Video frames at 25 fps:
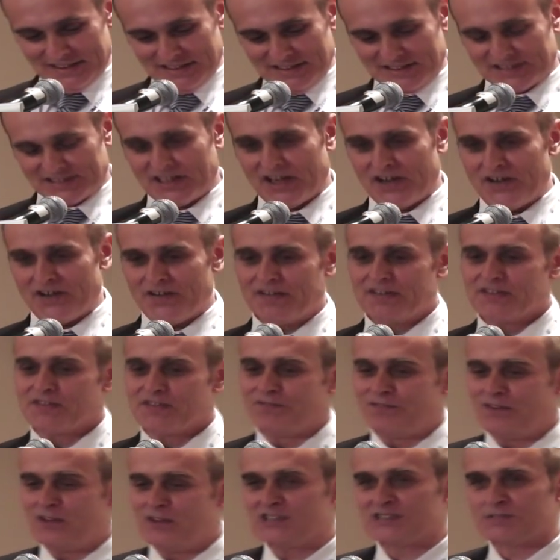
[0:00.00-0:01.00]
So,
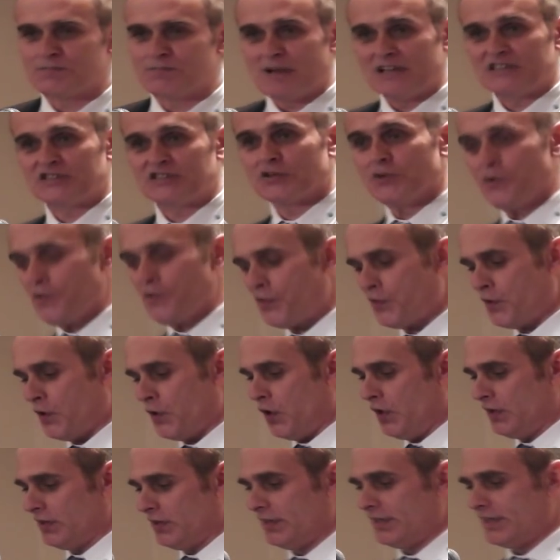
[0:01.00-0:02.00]
the first magical
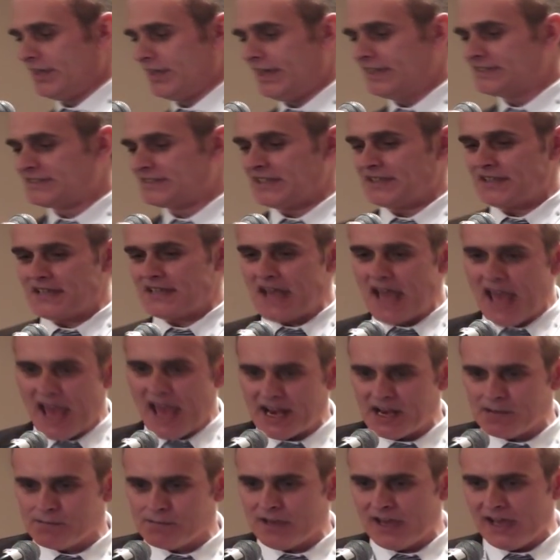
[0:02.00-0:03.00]
thought is that the
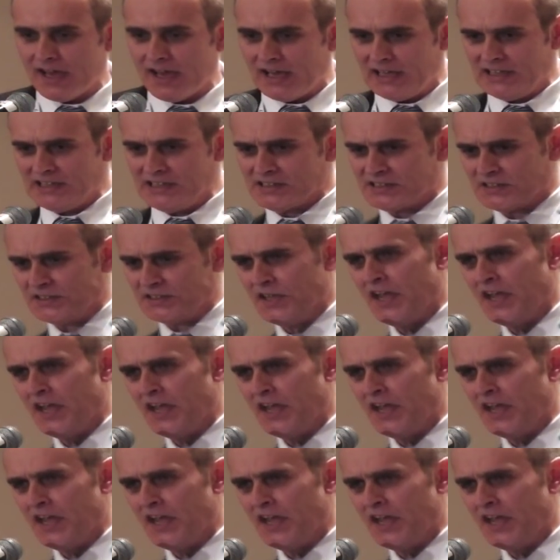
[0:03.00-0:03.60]
enemy is